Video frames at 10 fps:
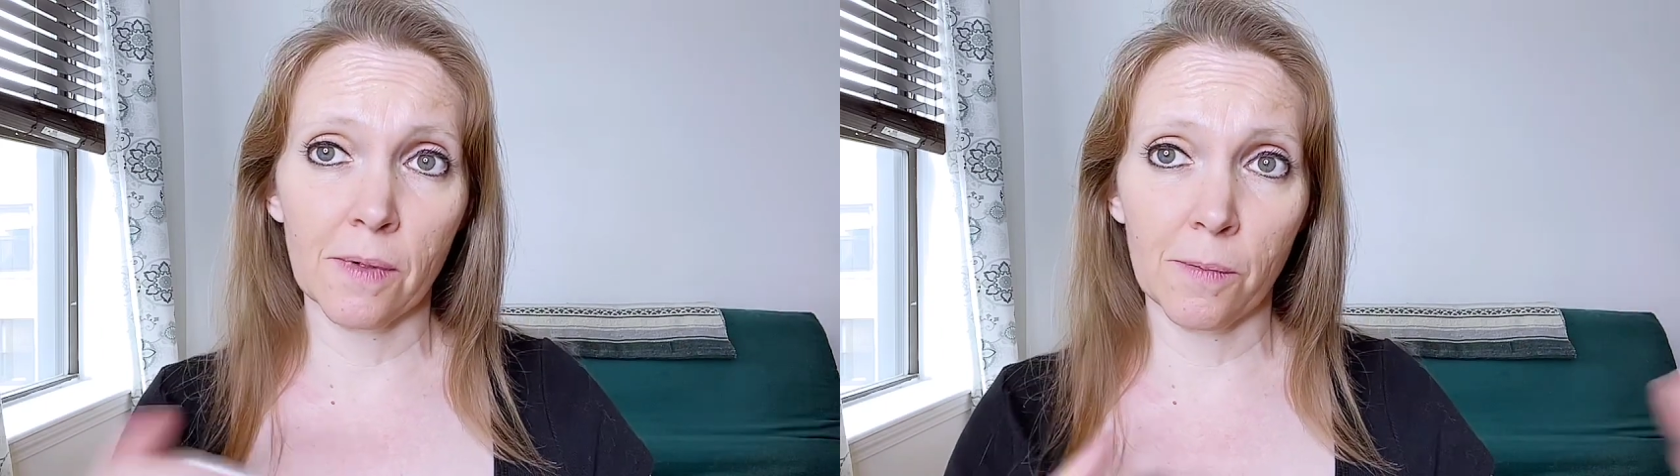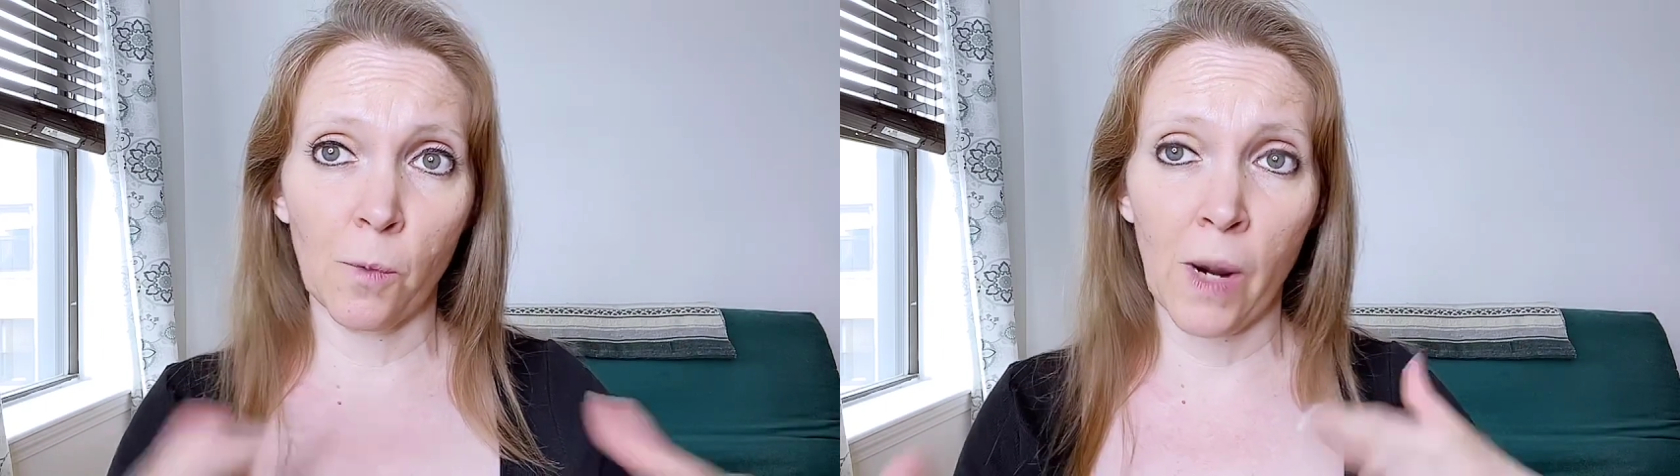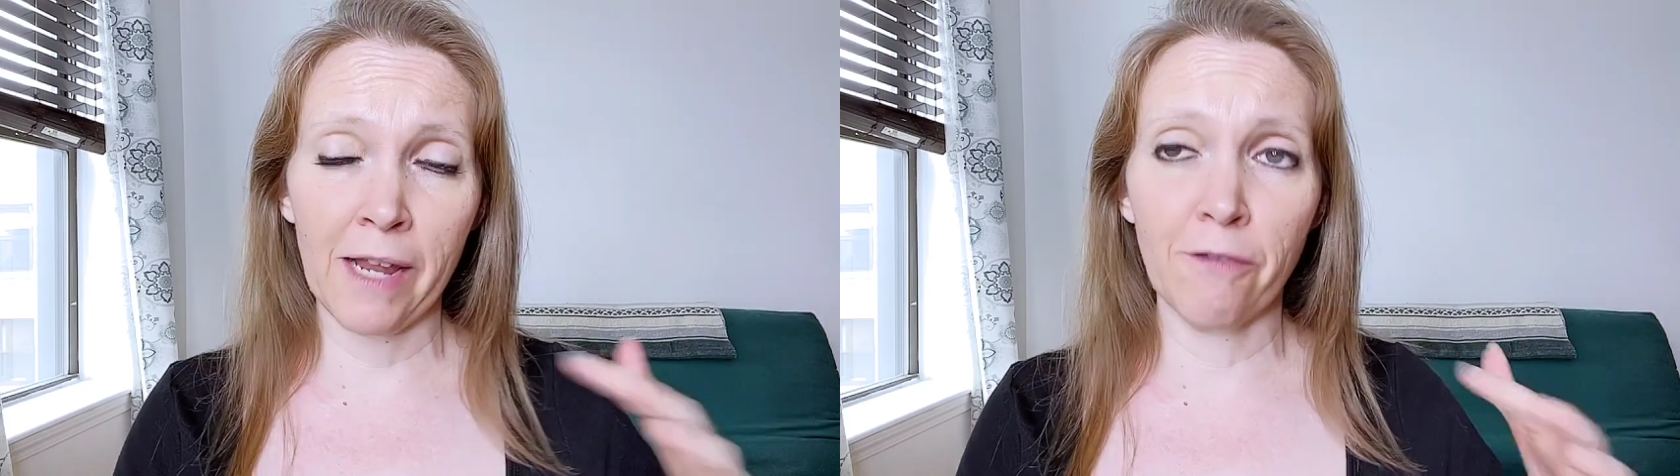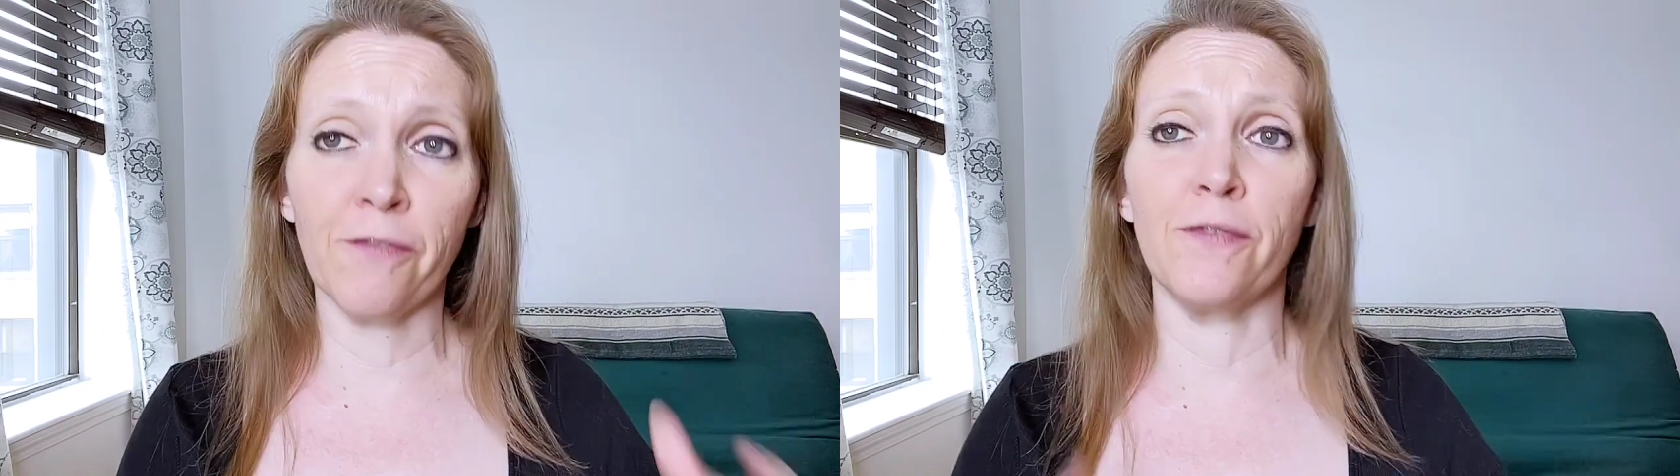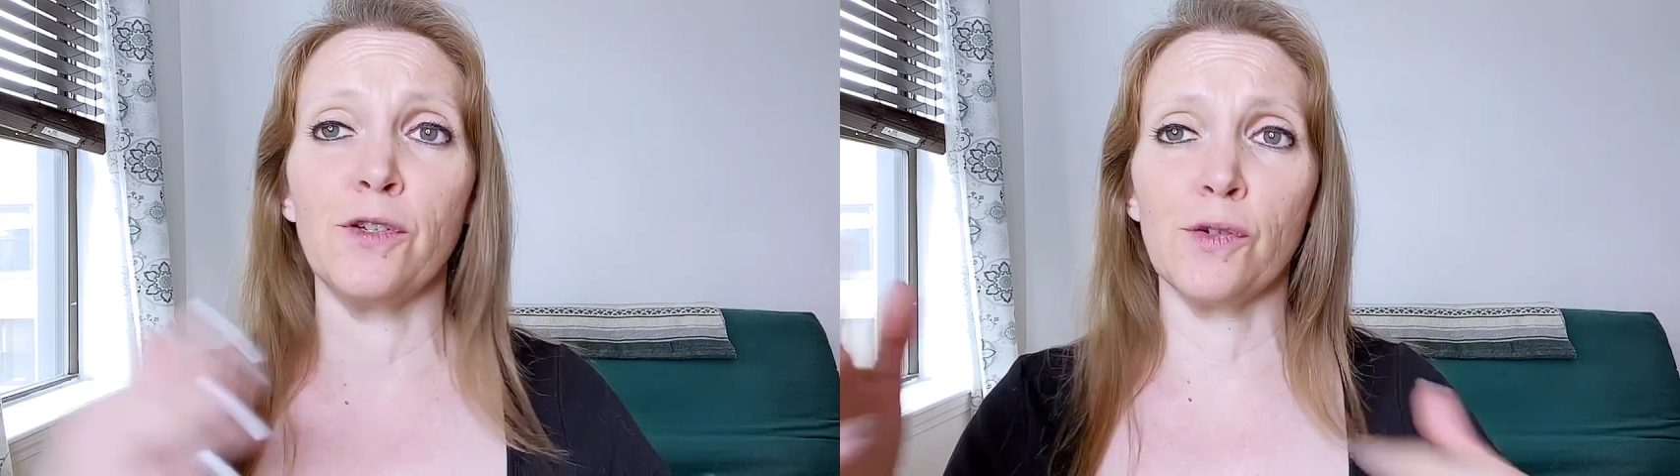
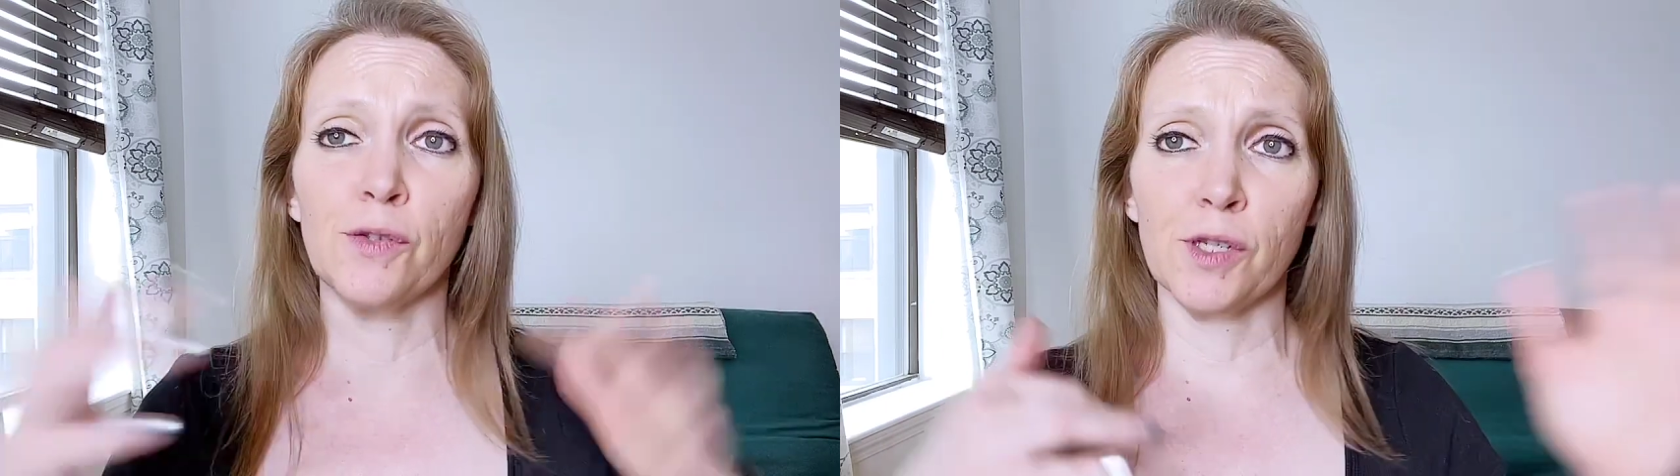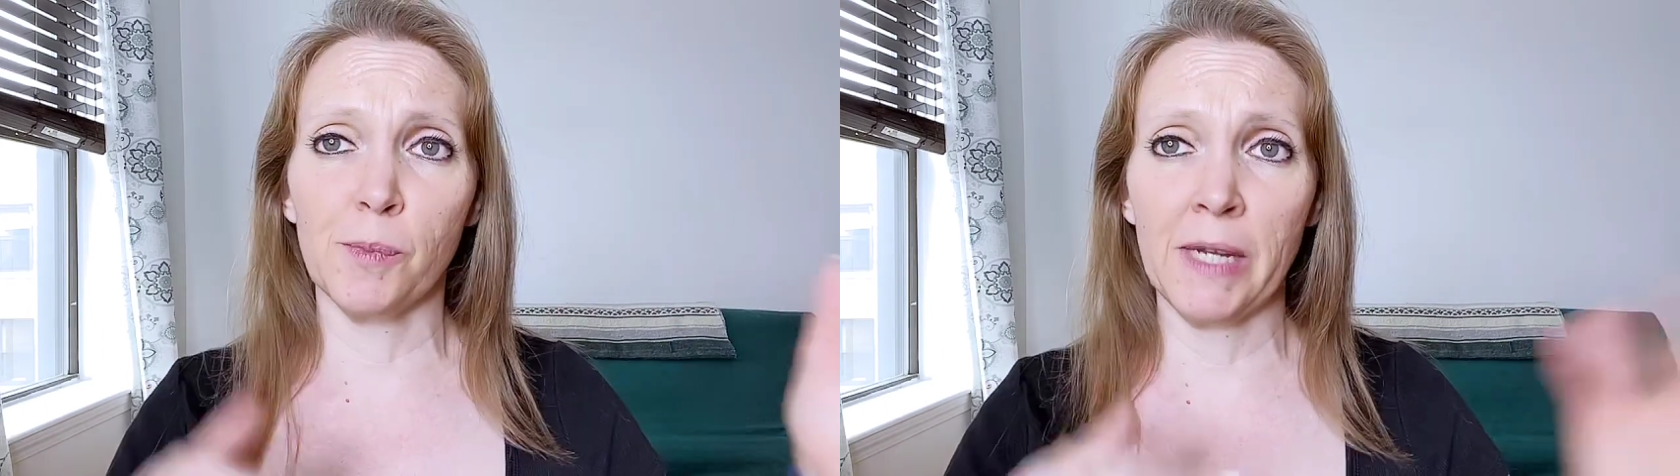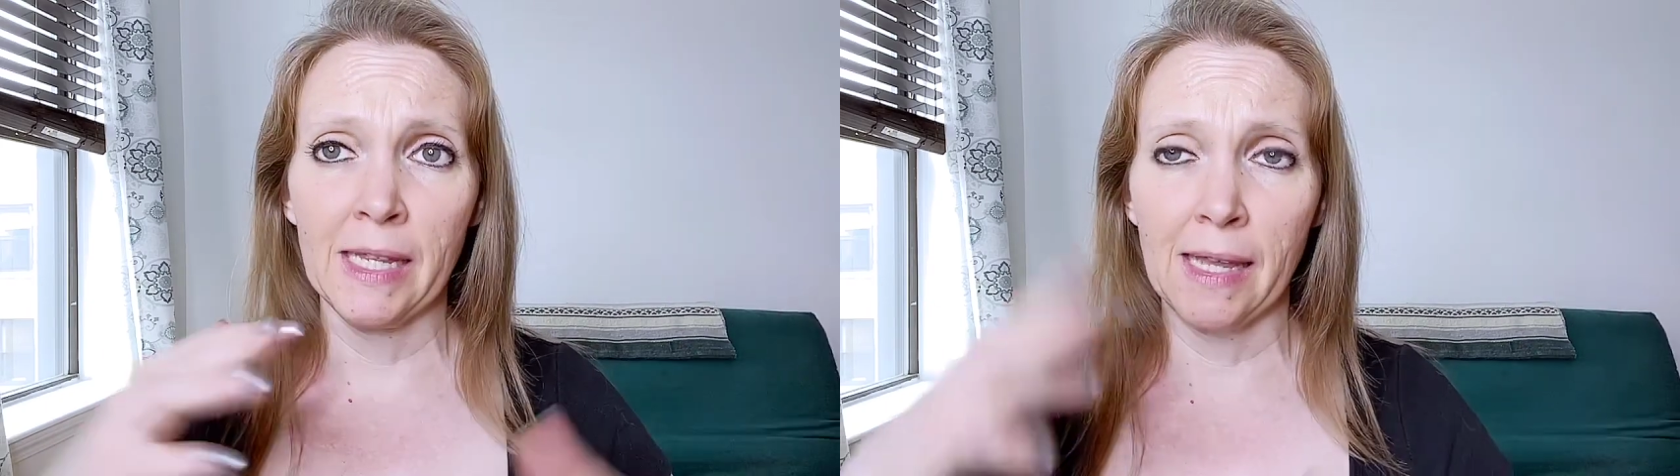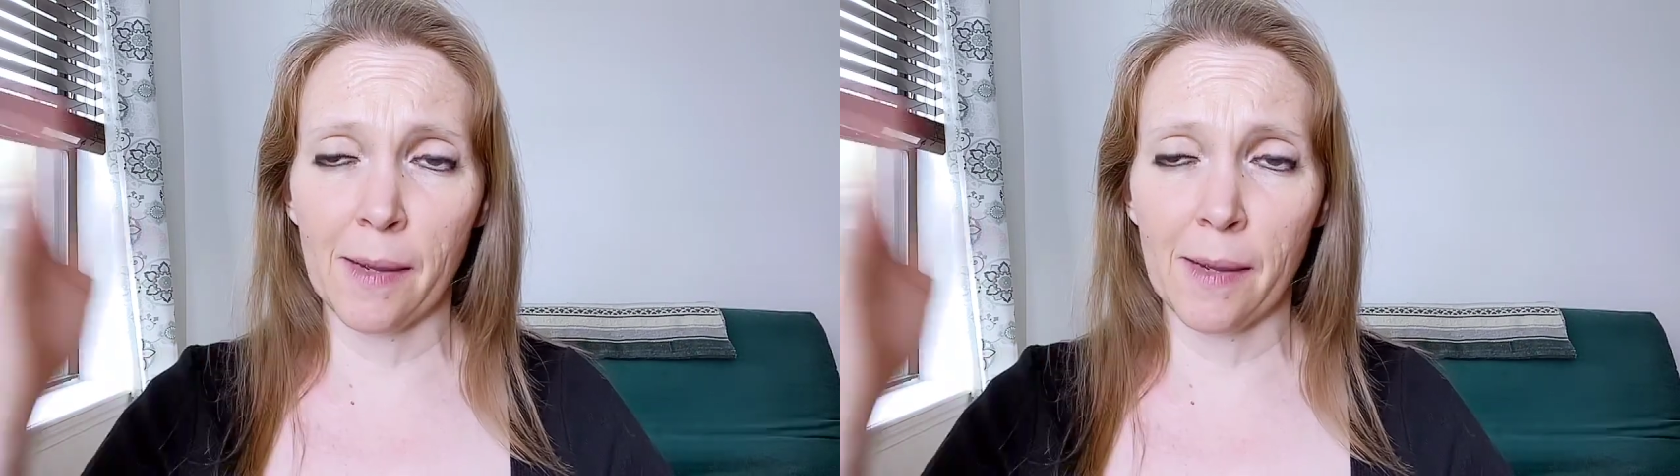wife, Drusus being the